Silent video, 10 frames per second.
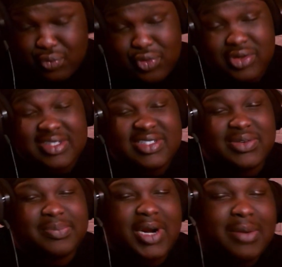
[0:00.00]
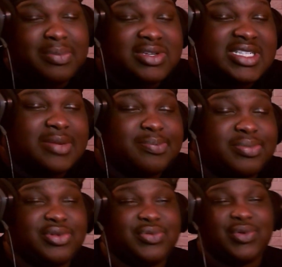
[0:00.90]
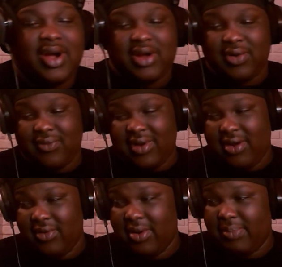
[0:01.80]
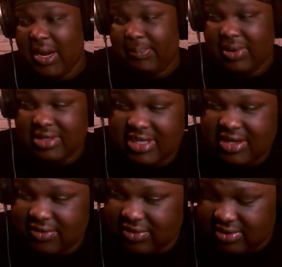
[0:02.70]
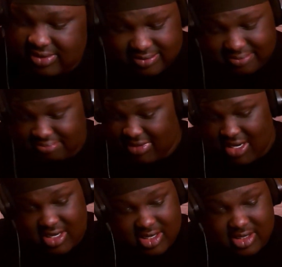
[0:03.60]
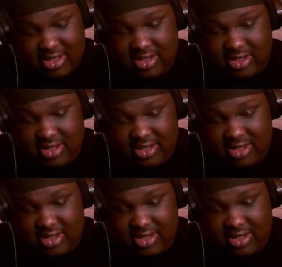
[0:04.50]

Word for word: World of purple simple, walk around with a purple liver. Oh my goodness.